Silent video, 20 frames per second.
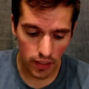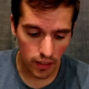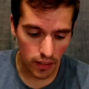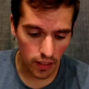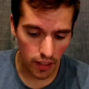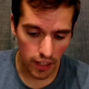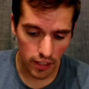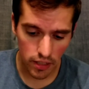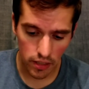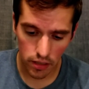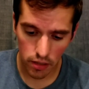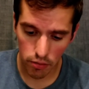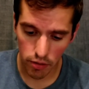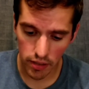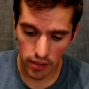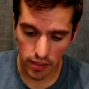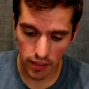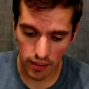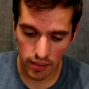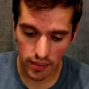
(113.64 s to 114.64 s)
Galatians
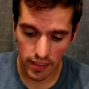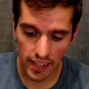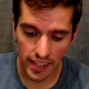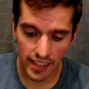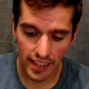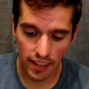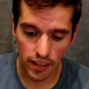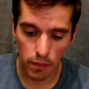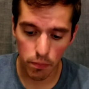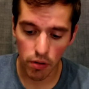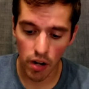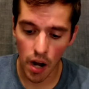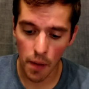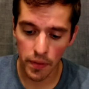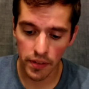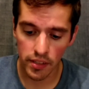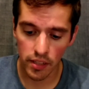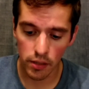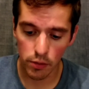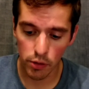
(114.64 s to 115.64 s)
3:16, "Now the
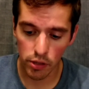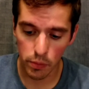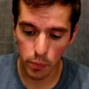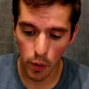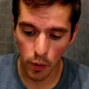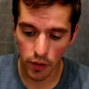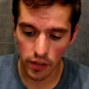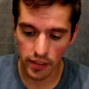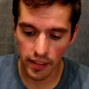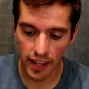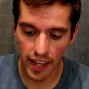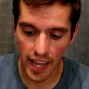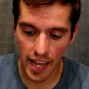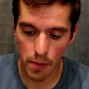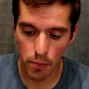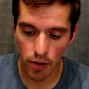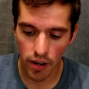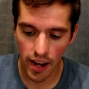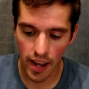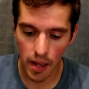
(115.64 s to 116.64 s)
promises were spoken to
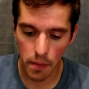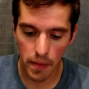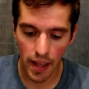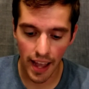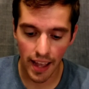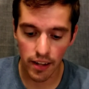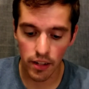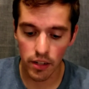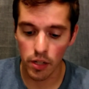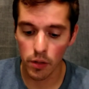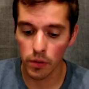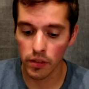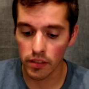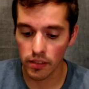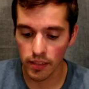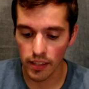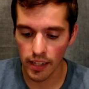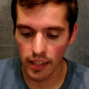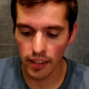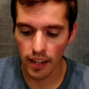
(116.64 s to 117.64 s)
Abraham and to his
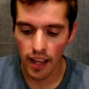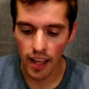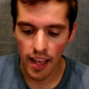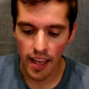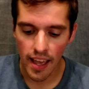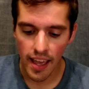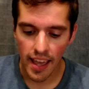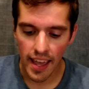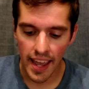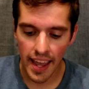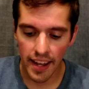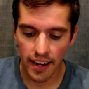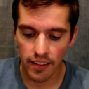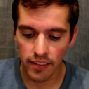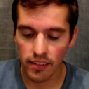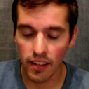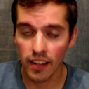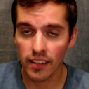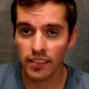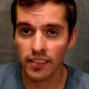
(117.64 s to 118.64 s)
seed." He
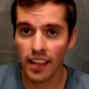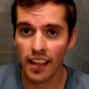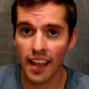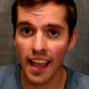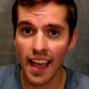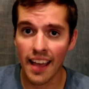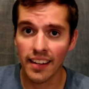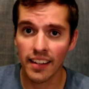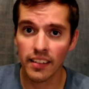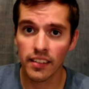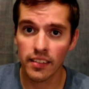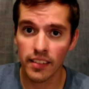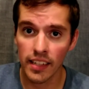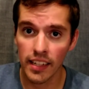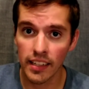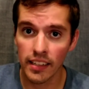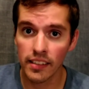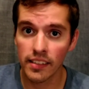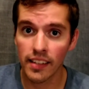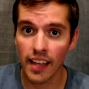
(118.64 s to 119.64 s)
does not say, "and to
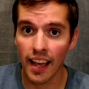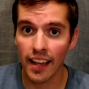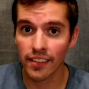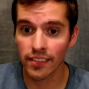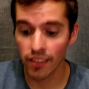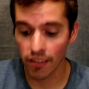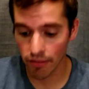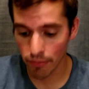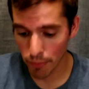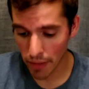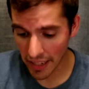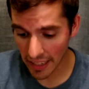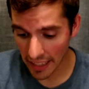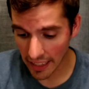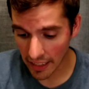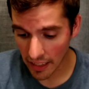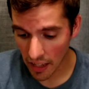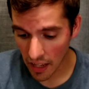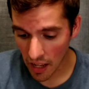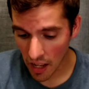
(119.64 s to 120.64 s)
seeds as of
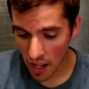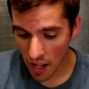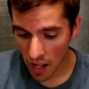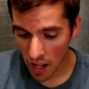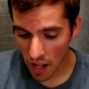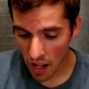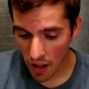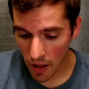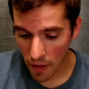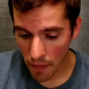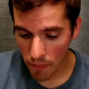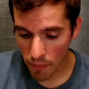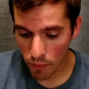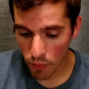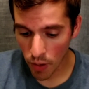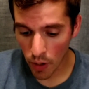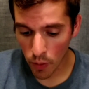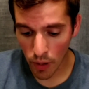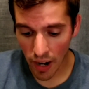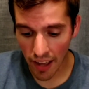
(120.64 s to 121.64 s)
many,"
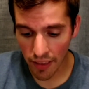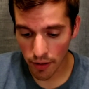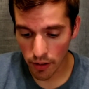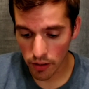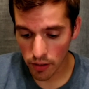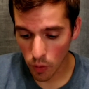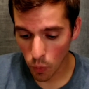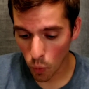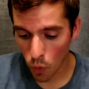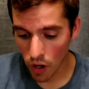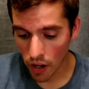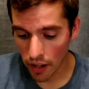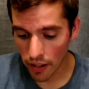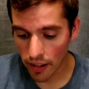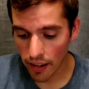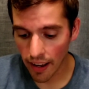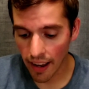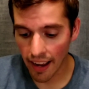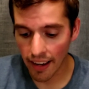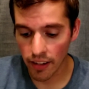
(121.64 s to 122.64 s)
but rather to
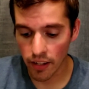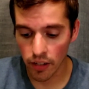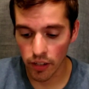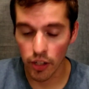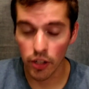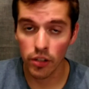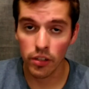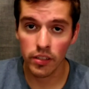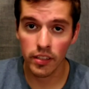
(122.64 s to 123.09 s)
one, "and to your